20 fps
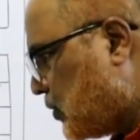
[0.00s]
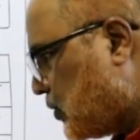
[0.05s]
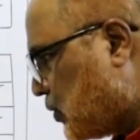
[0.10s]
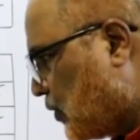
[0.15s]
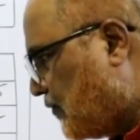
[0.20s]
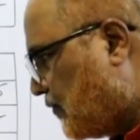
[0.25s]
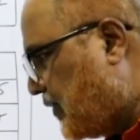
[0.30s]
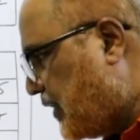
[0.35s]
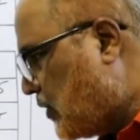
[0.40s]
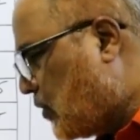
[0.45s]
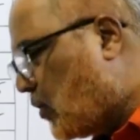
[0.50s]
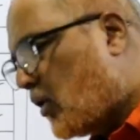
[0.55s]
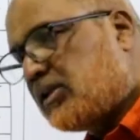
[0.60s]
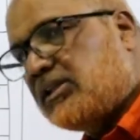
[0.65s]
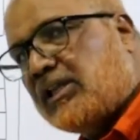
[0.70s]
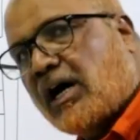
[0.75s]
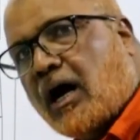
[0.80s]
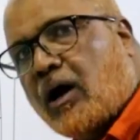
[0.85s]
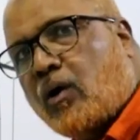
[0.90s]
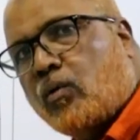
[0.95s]
So we
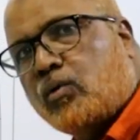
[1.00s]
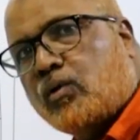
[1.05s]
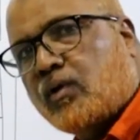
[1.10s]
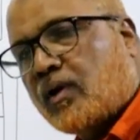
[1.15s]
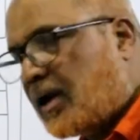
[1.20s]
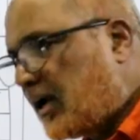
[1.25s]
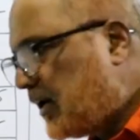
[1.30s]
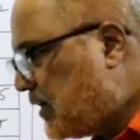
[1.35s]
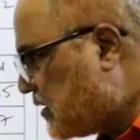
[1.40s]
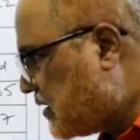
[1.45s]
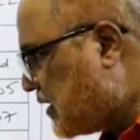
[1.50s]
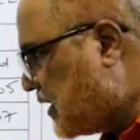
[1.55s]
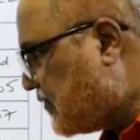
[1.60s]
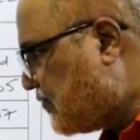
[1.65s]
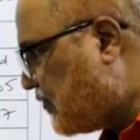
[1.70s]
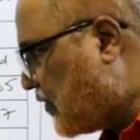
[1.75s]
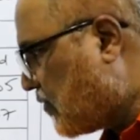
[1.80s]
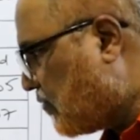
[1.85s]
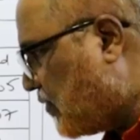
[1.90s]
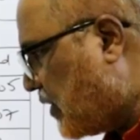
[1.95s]
got the outright
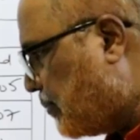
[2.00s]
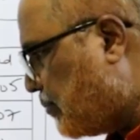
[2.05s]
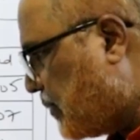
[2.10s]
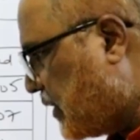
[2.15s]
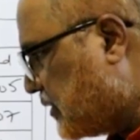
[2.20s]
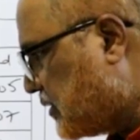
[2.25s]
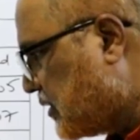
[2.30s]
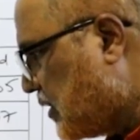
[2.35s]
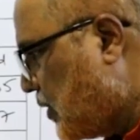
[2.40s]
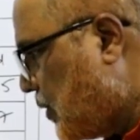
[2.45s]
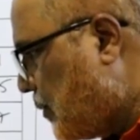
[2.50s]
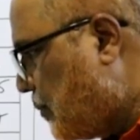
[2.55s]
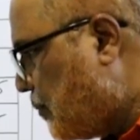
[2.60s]
rate for one month